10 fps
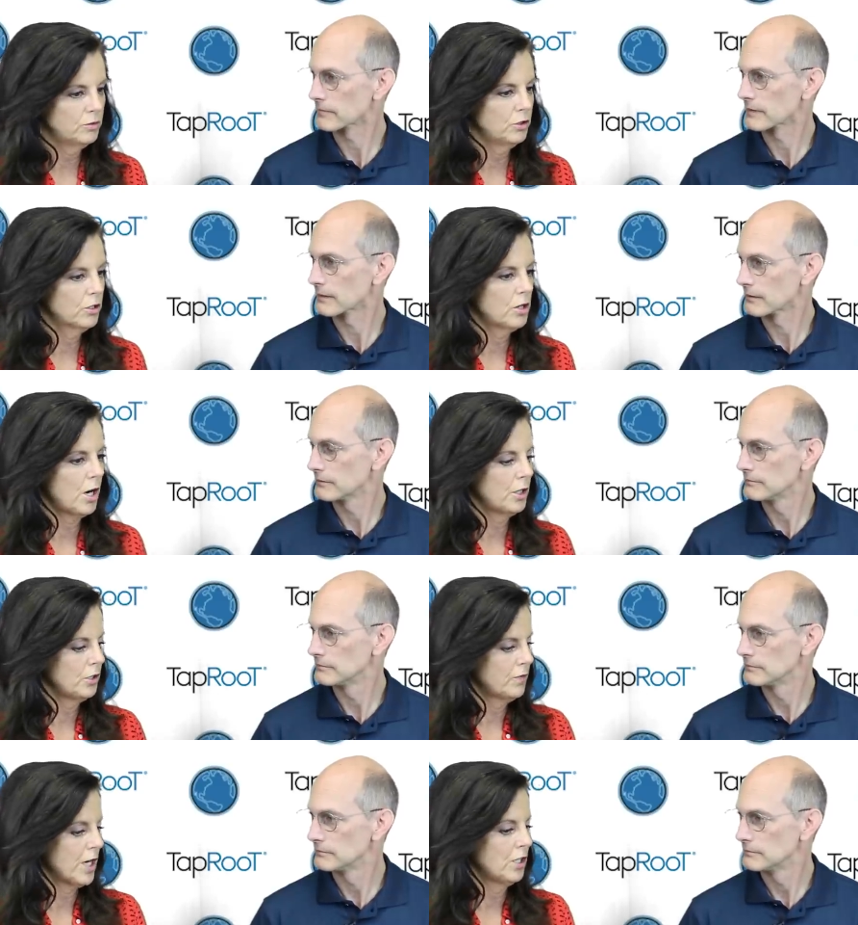Speaker 1: your car,
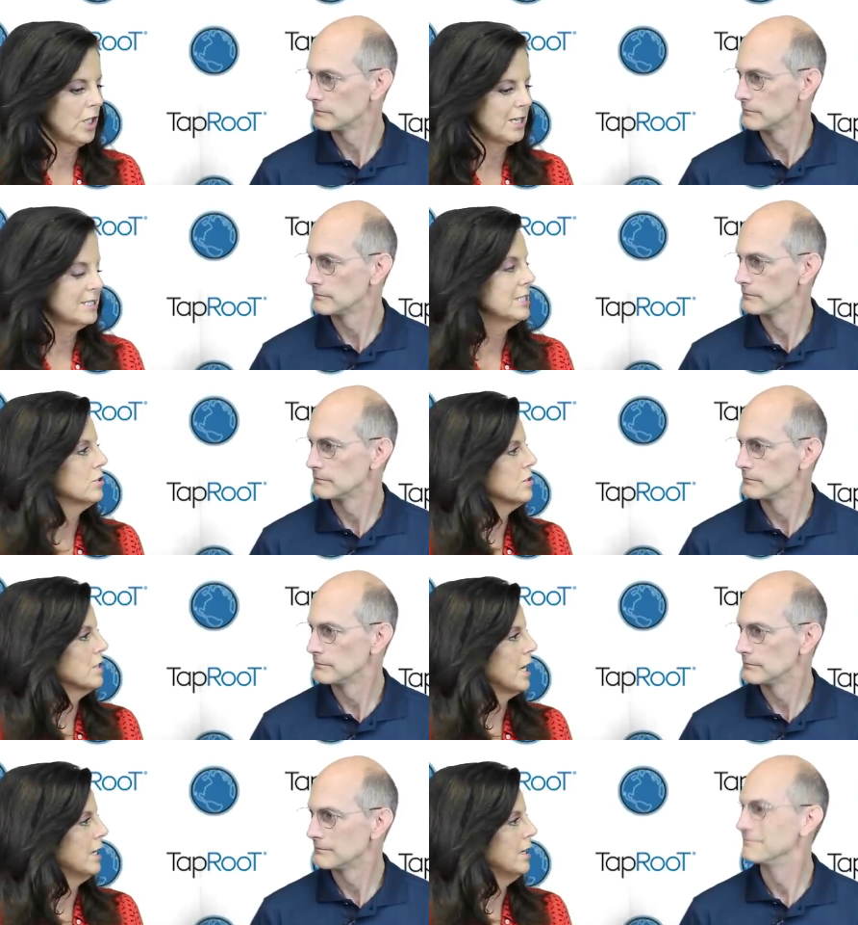you've got a lot of sensors
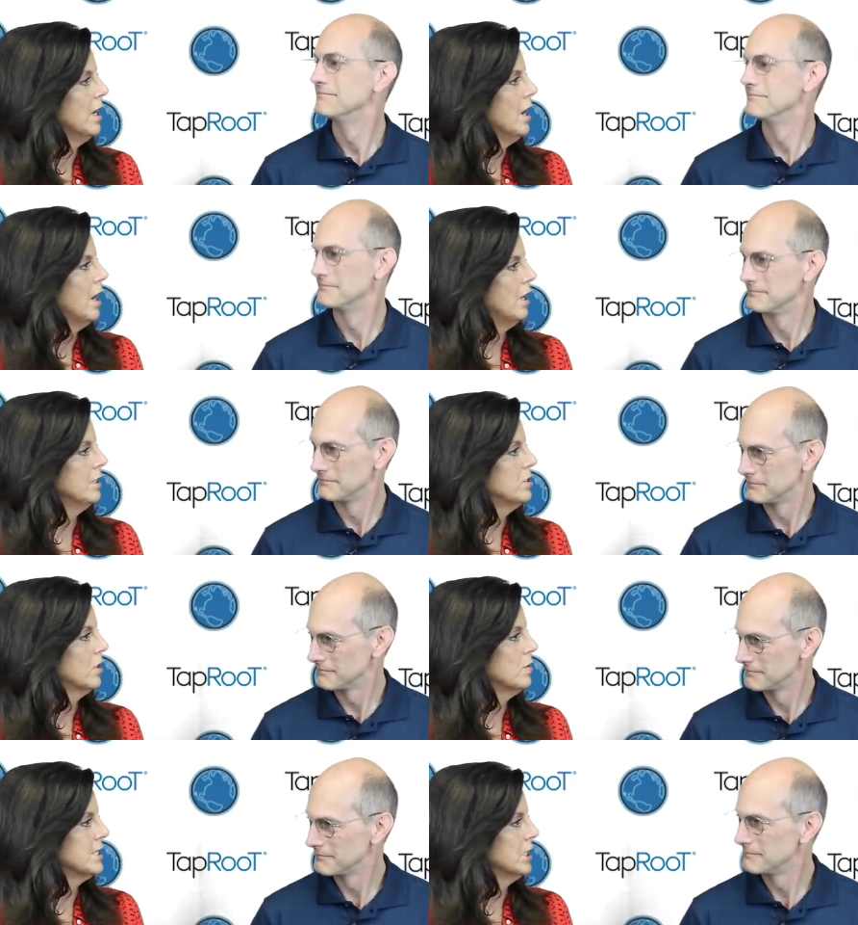on it. All it
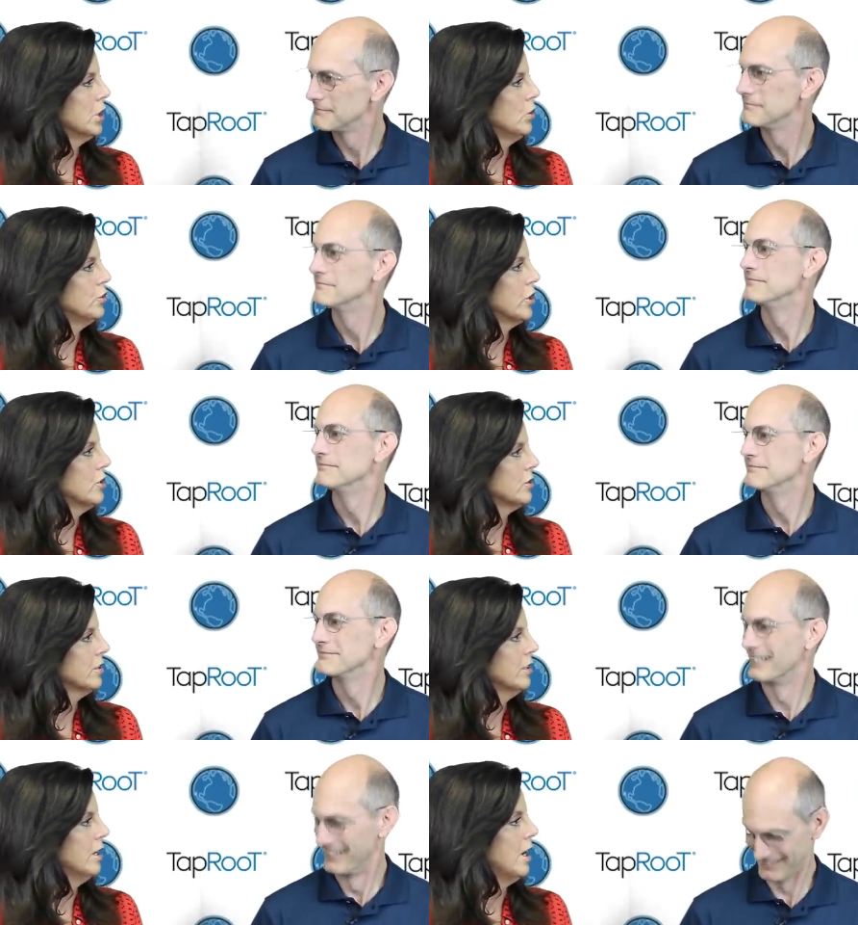took was a little
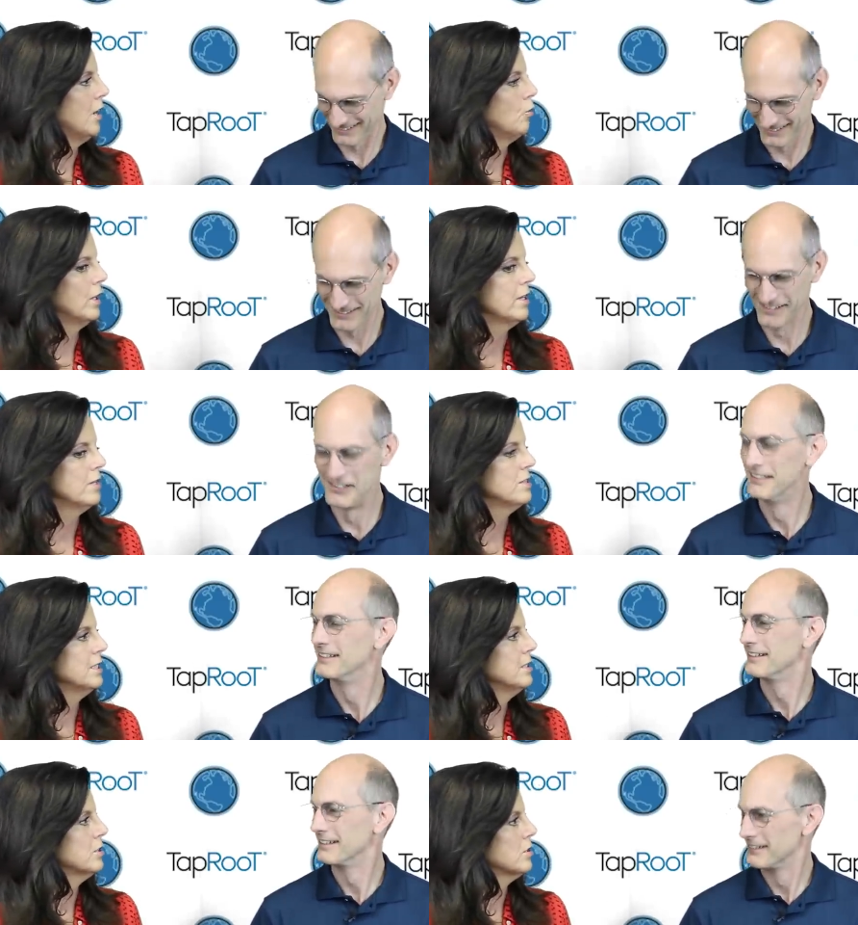dirt on one of those
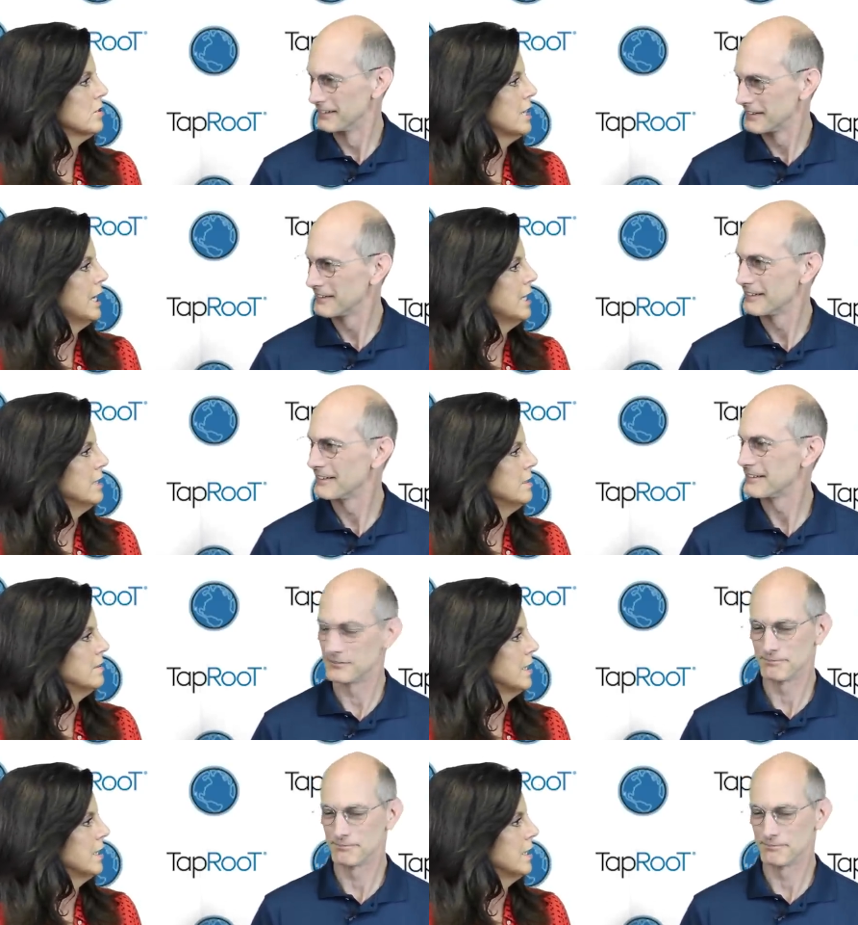sensors, and